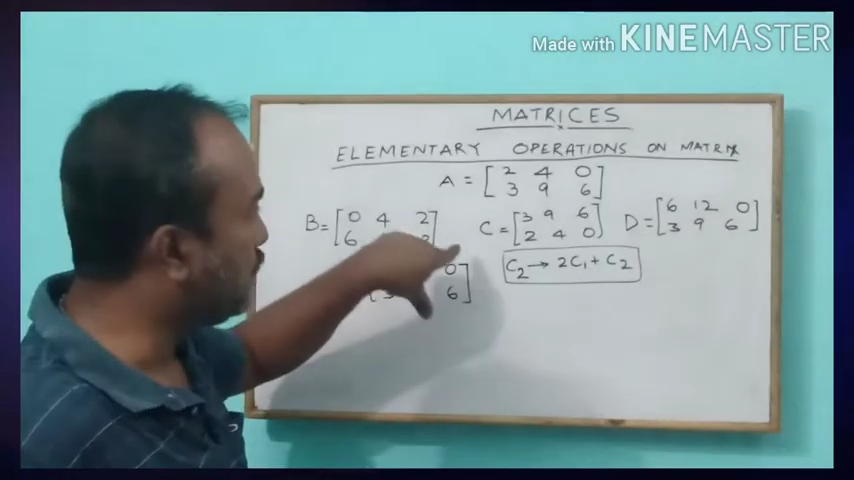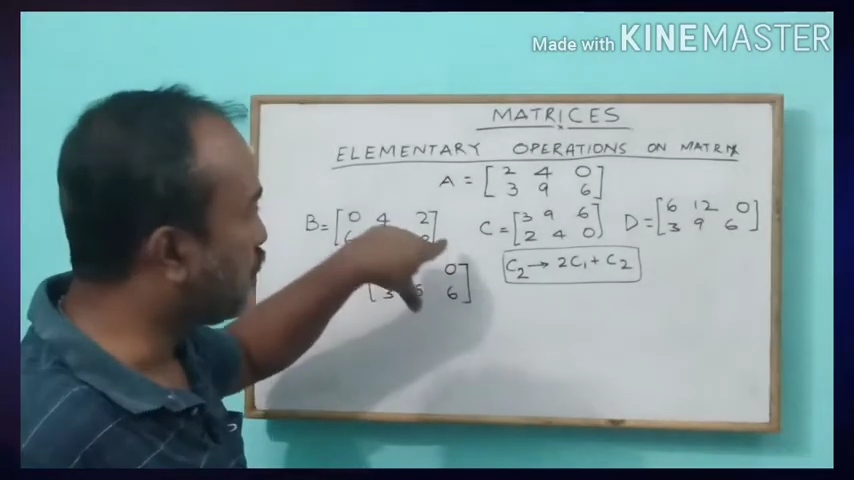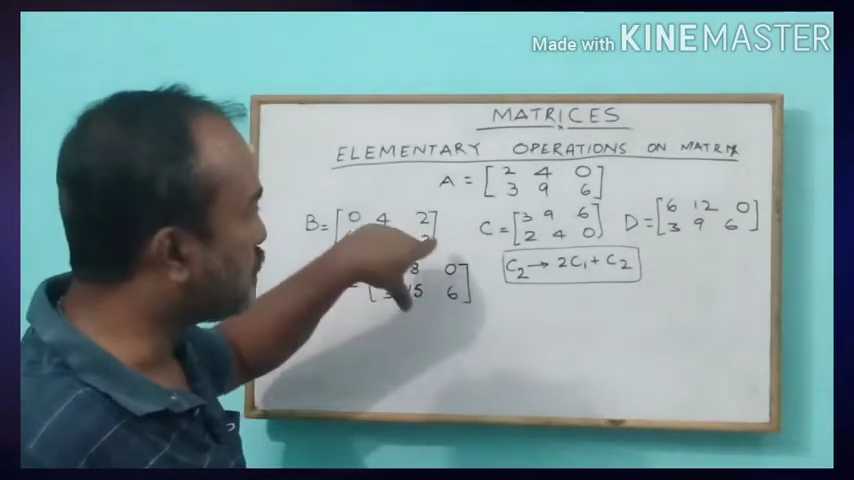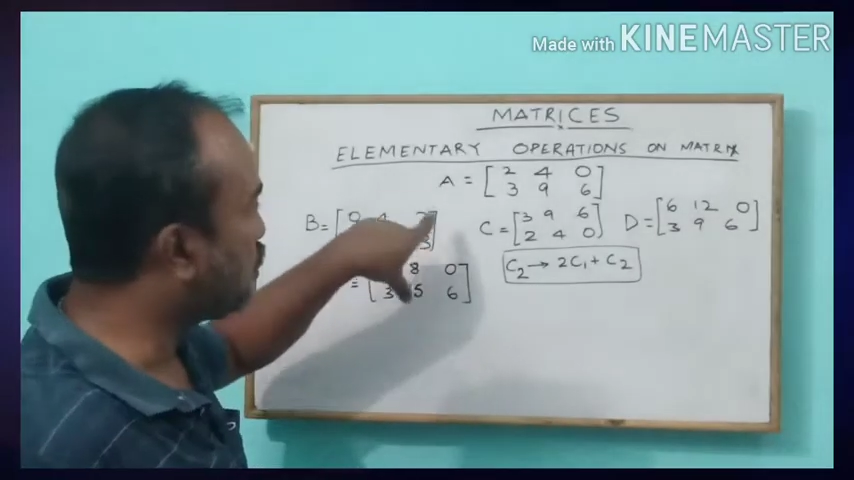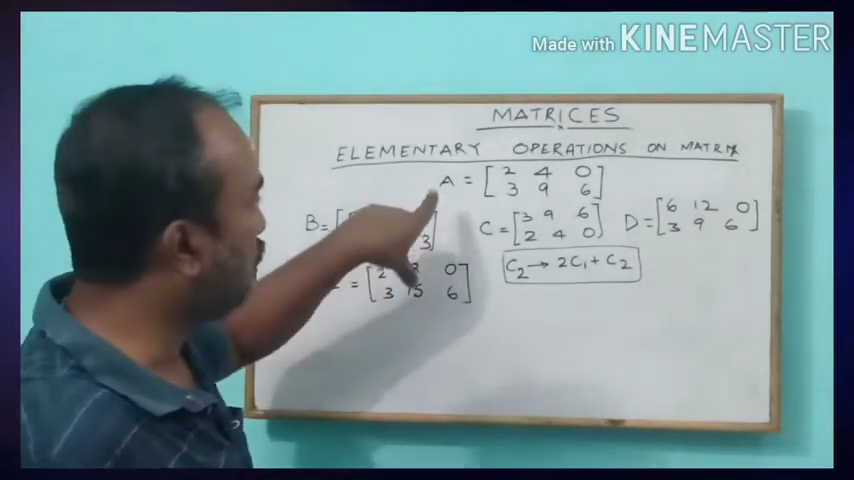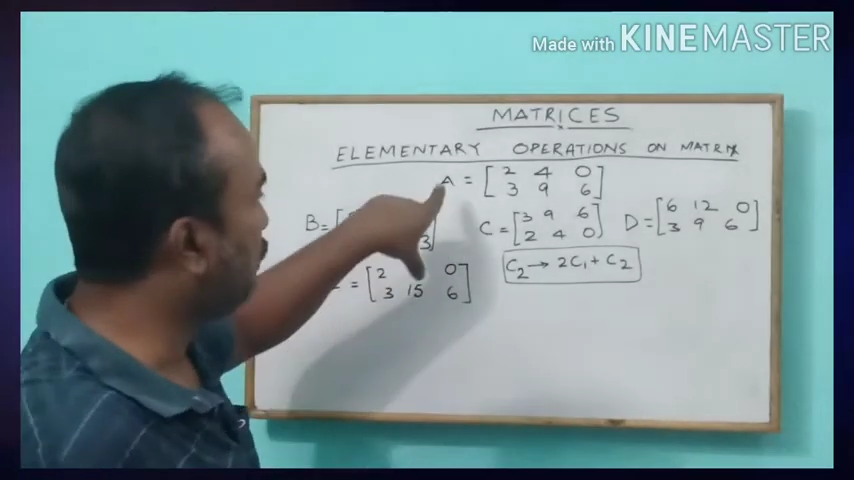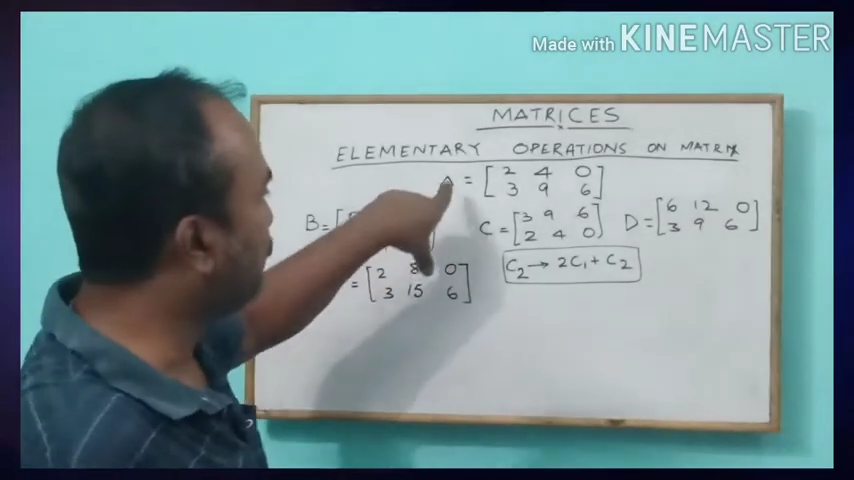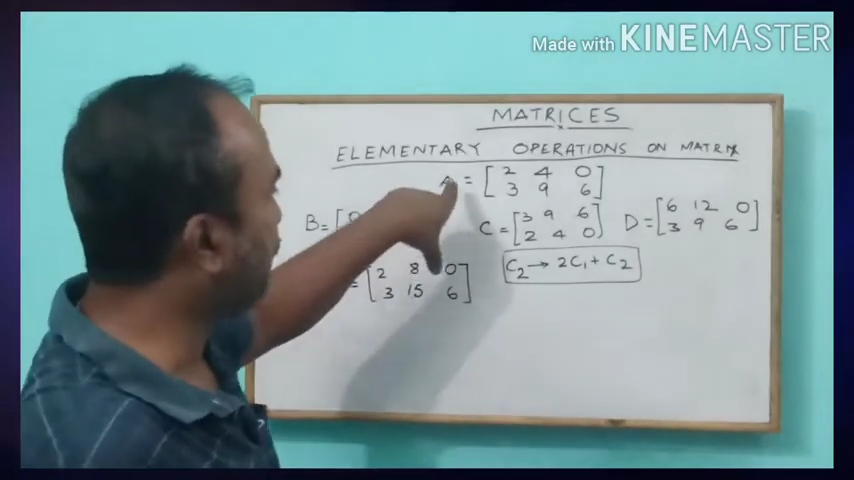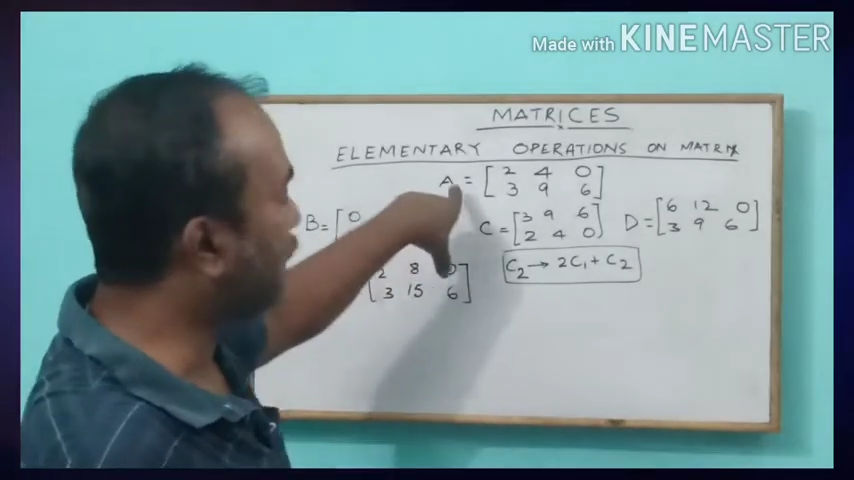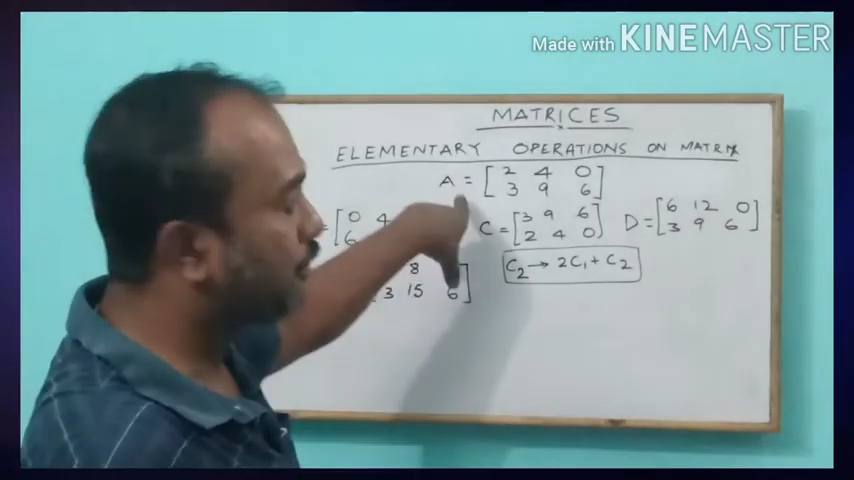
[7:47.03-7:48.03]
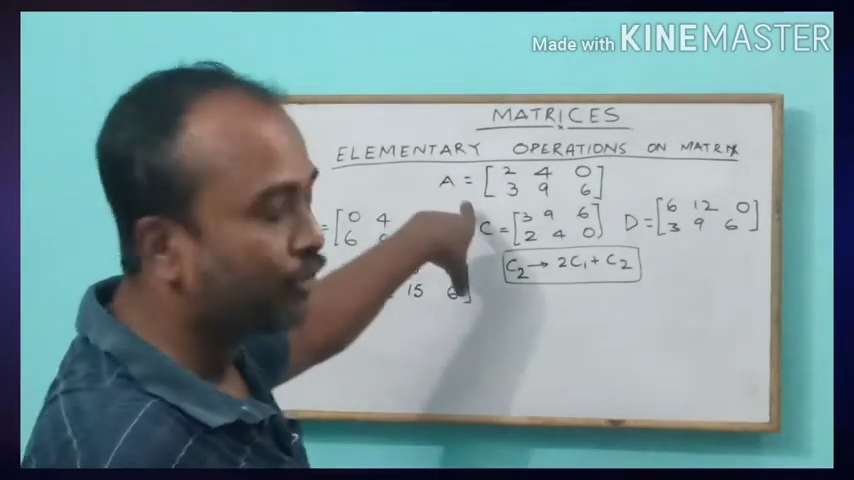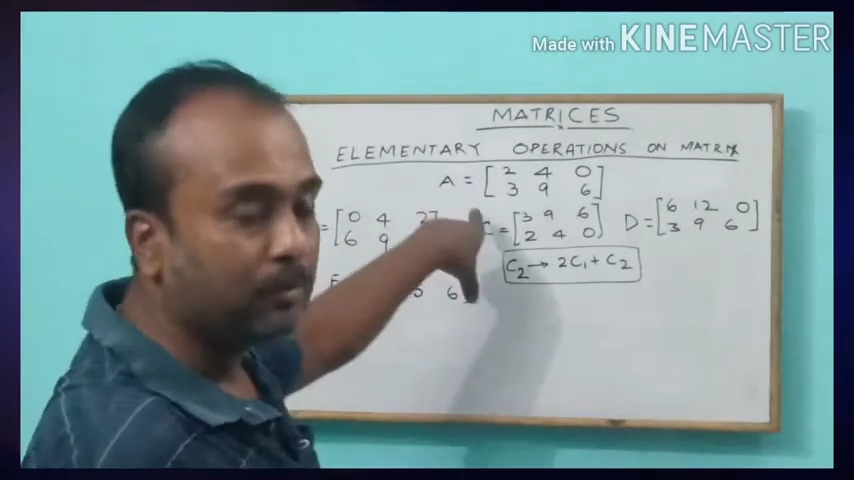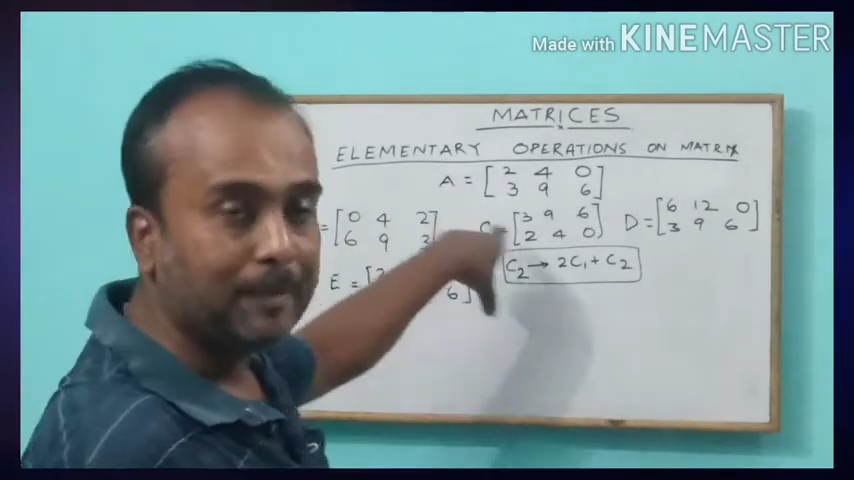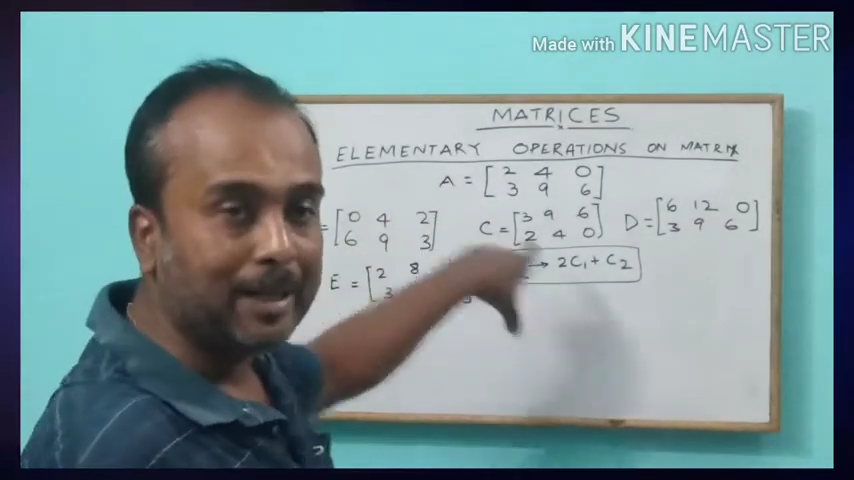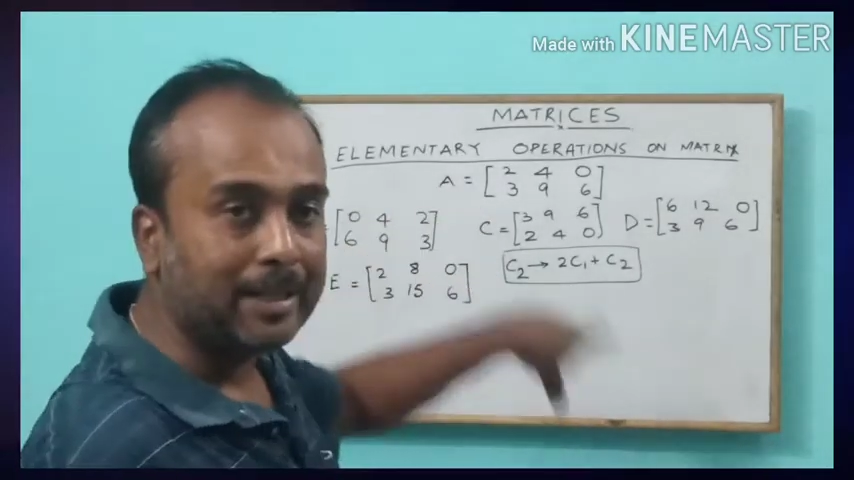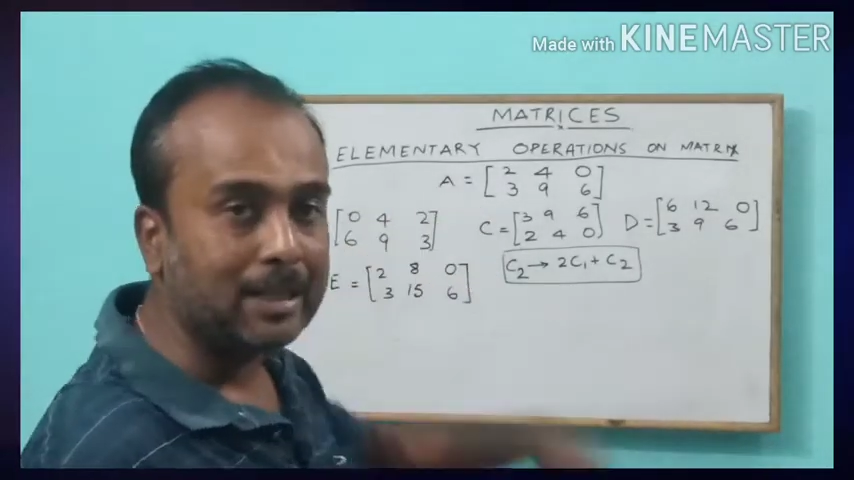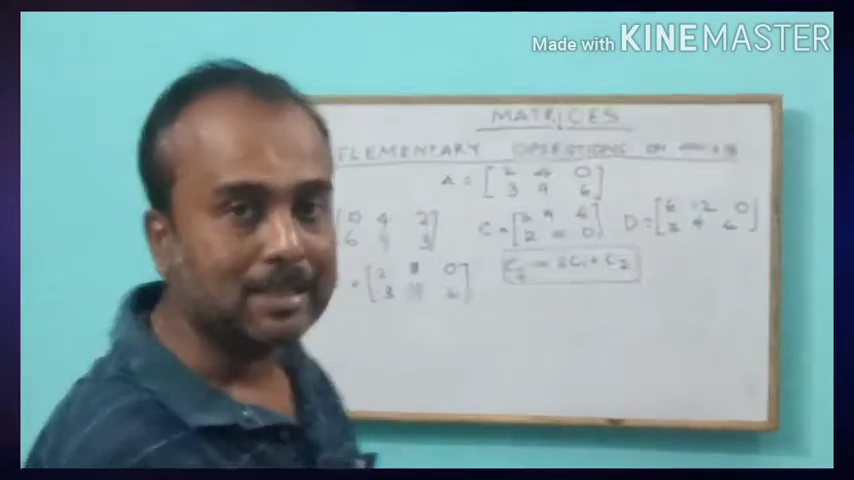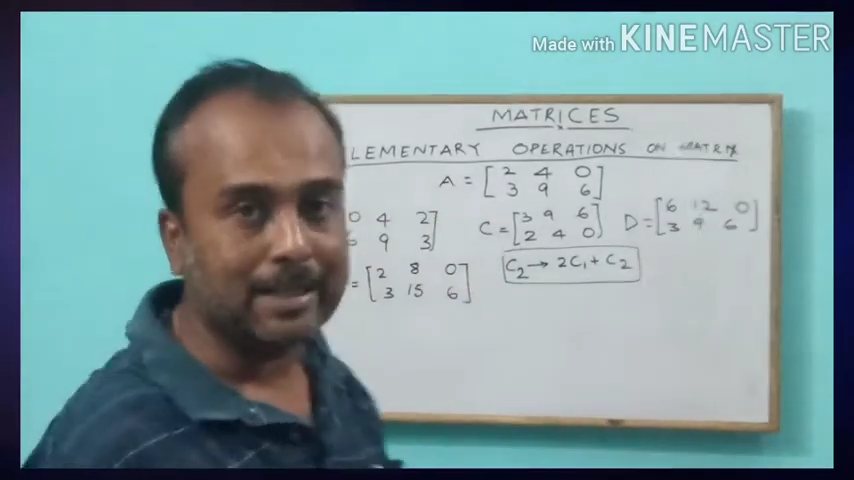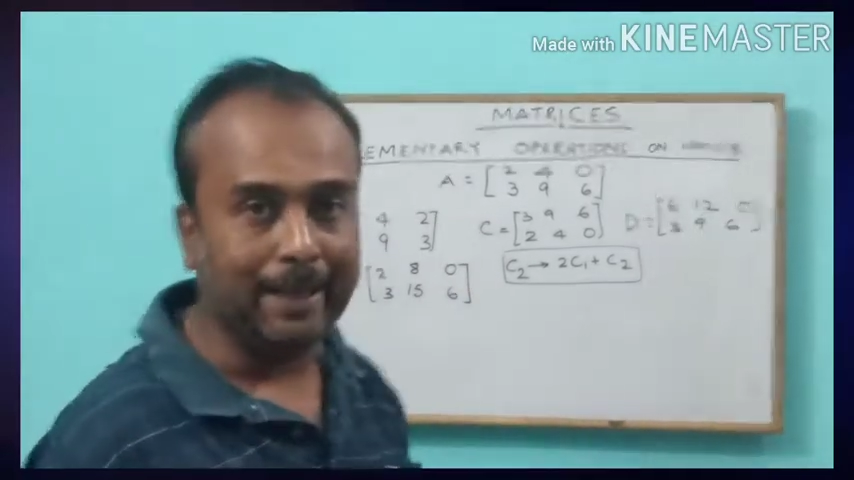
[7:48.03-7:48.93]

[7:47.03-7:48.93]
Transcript: is also obtained from the matrix